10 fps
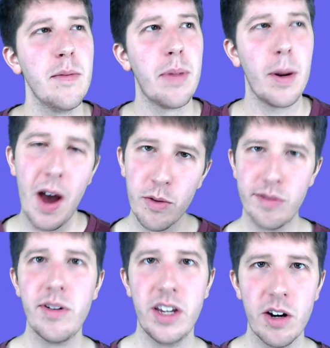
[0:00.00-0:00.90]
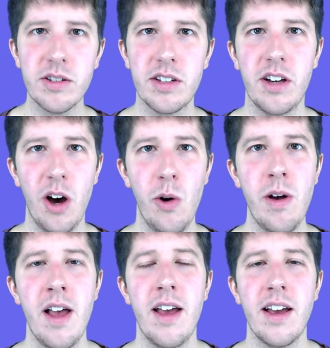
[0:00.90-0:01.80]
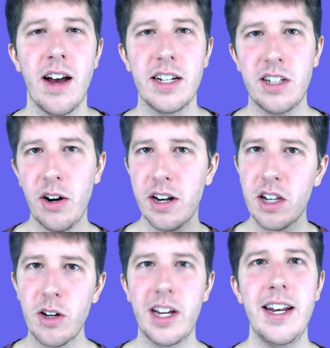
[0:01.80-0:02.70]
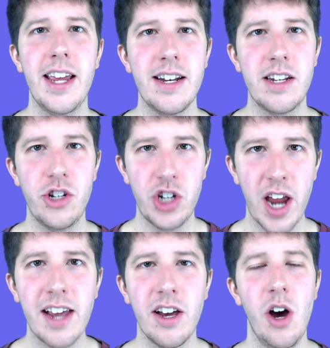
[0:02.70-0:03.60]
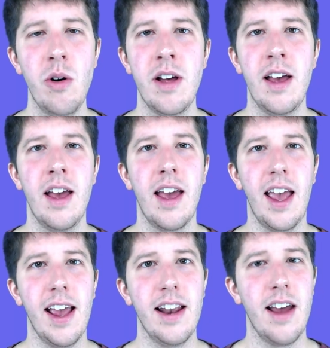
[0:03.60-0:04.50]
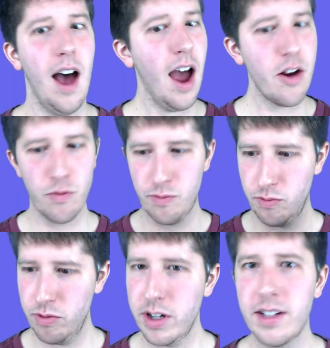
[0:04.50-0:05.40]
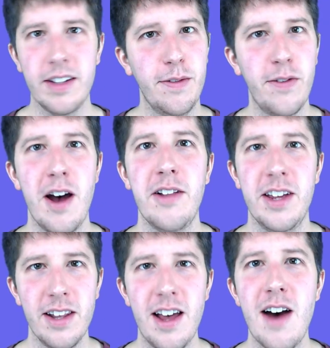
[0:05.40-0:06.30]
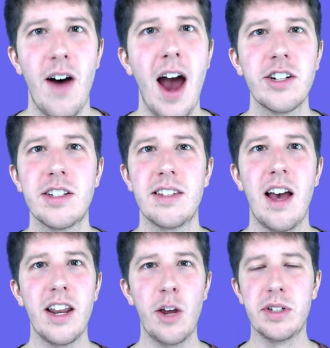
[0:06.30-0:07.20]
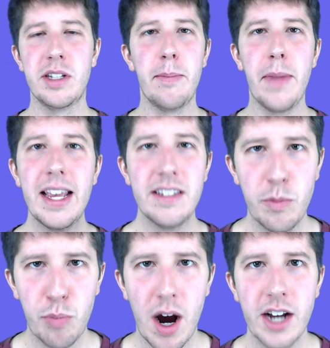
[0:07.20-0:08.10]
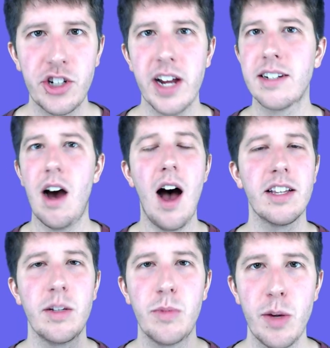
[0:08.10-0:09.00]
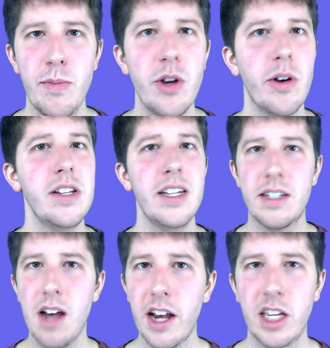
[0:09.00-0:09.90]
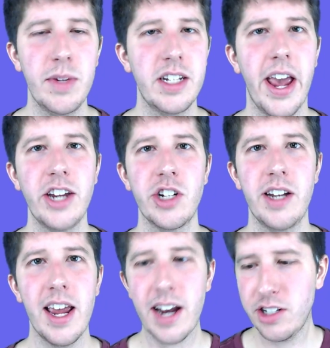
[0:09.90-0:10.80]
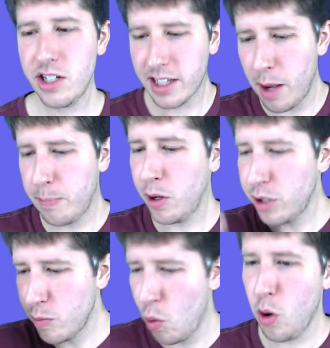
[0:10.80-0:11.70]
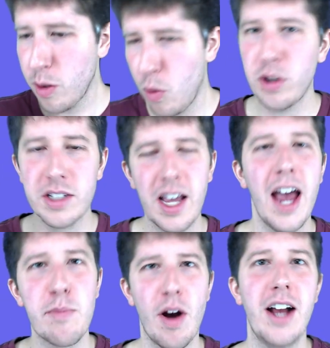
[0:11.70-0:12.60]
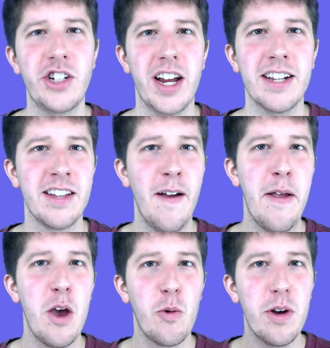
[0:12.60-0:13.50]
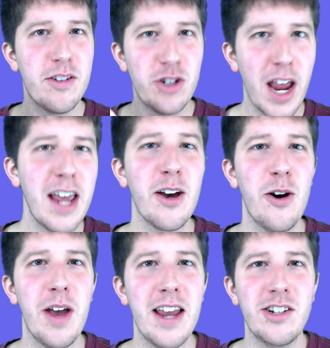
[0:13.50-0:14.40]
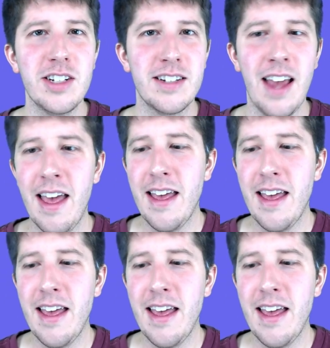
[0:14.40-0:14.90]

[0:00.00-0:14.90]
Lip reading: But about 3 years ago, I started looking into Django, and I really fell in love. I just thought it was an amazing project, awesome community, documentation, and I just kept building more and more side projects with Django and just